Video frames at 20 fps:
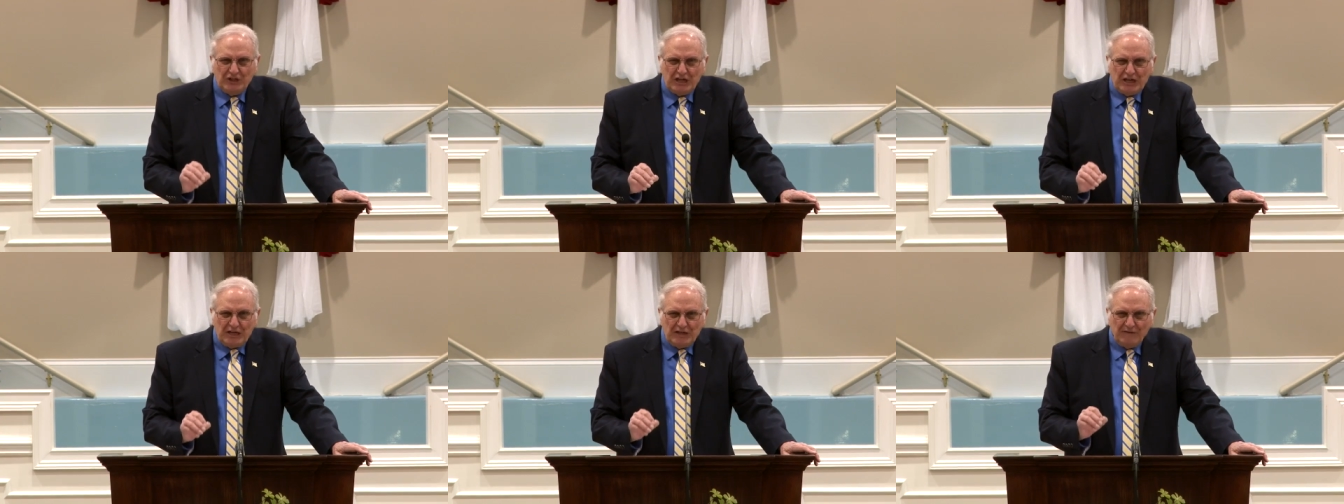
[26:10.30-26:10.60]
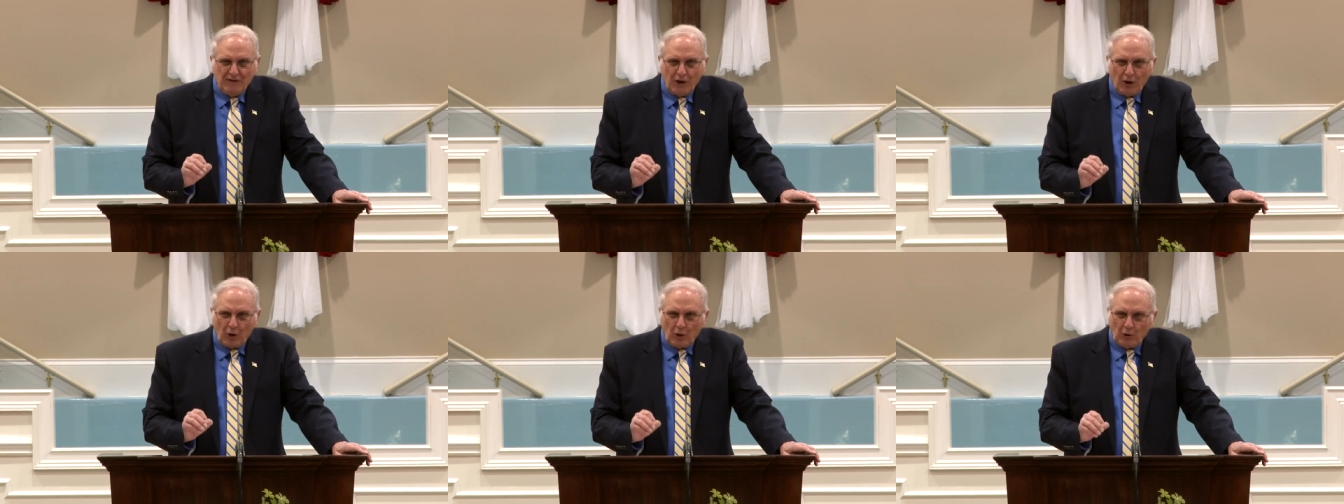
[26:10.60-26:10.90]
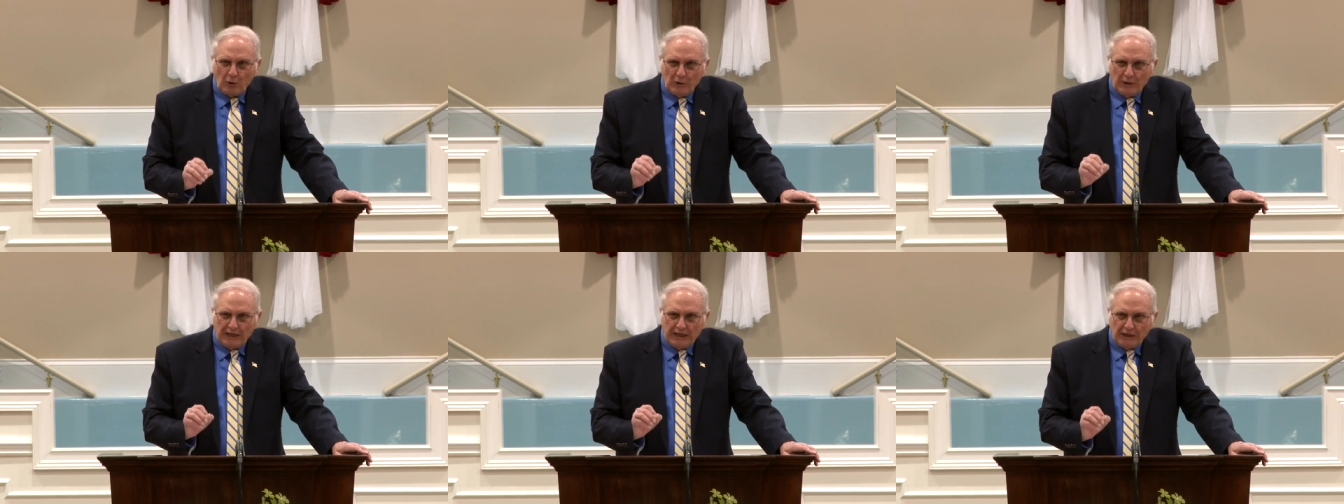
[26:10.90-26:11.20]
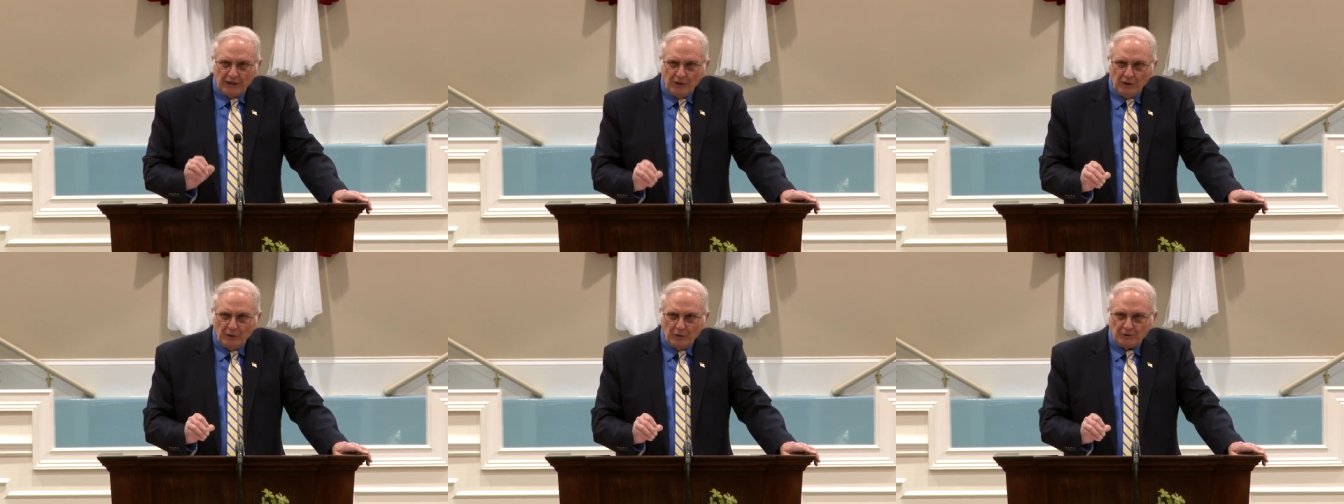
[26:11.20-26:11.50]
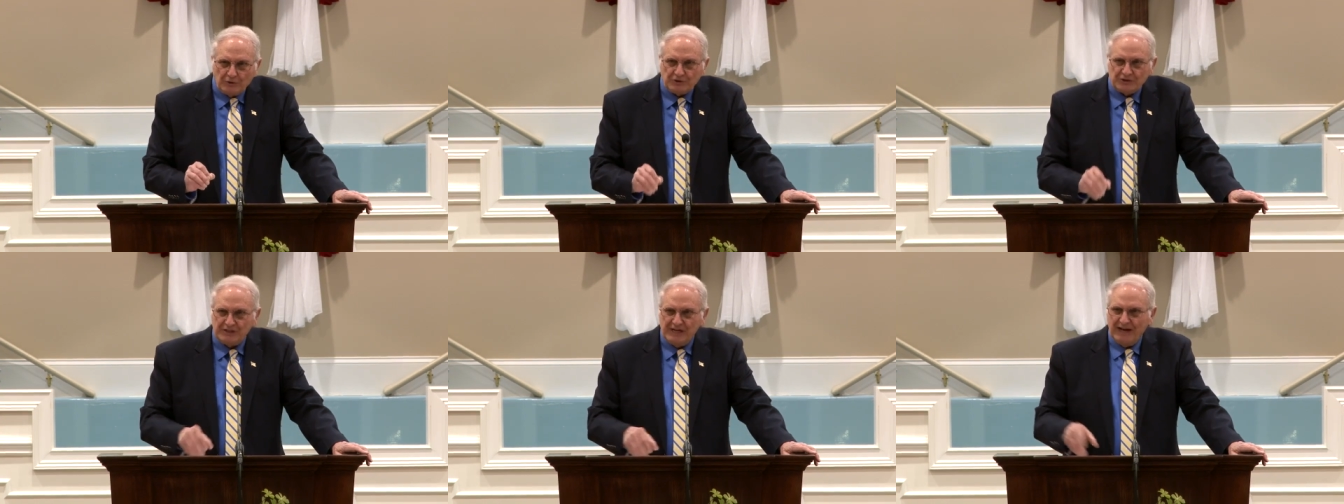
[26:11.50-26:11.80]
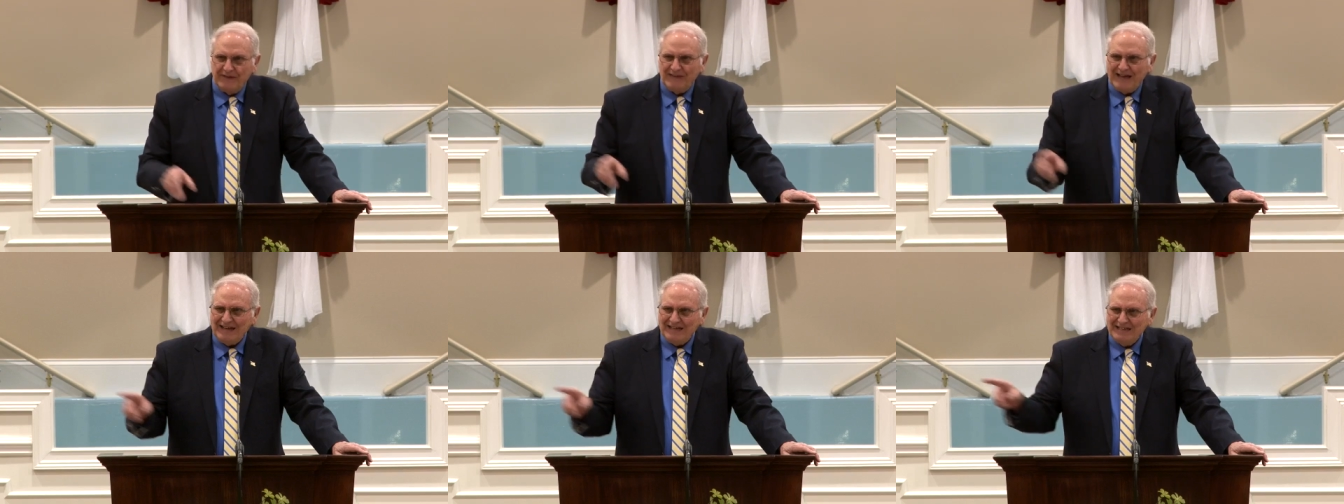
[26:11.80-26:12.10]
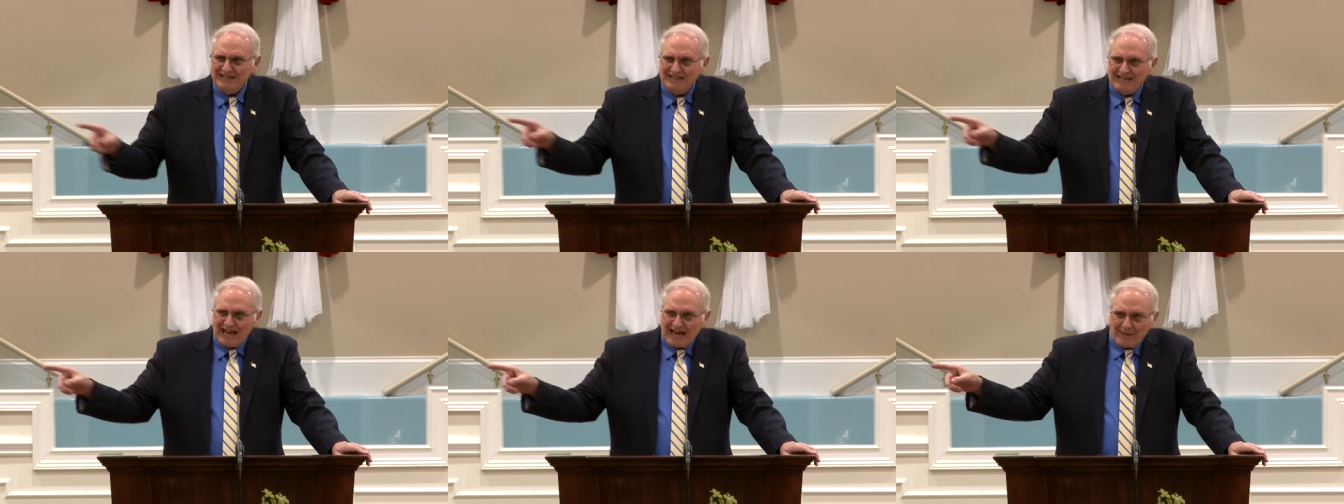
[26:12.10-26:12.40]
ye the Holy Ghost. Now, that
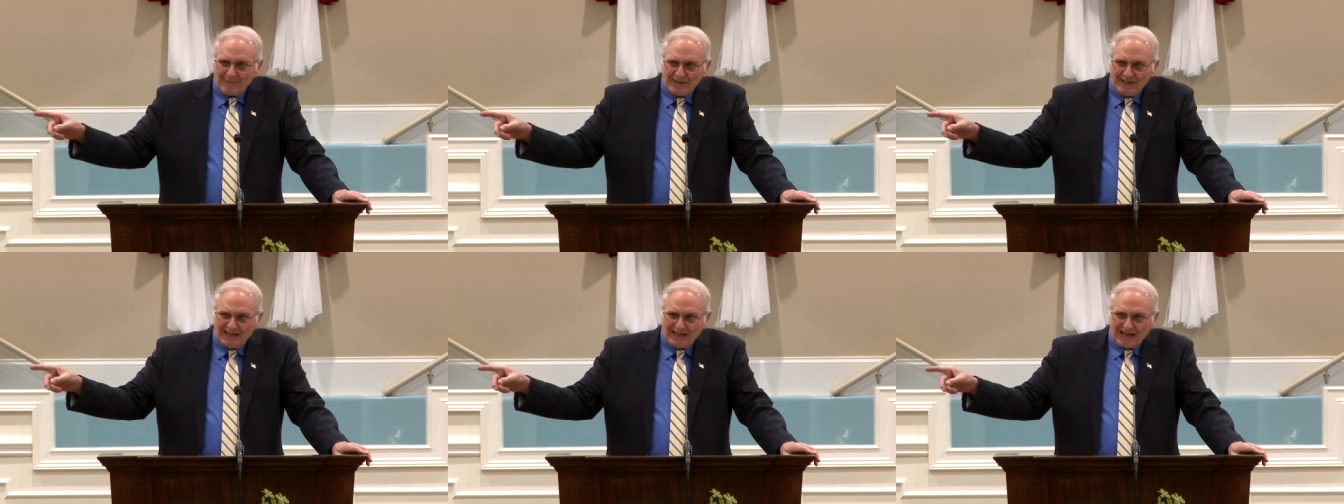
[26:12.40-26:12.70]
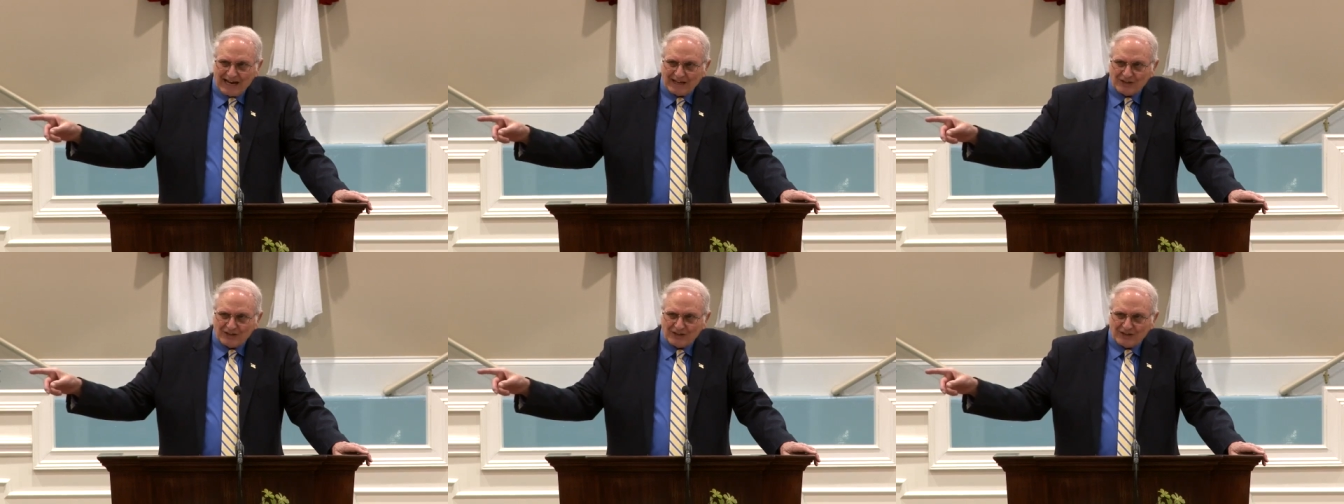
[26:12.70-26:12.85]
didn't happen in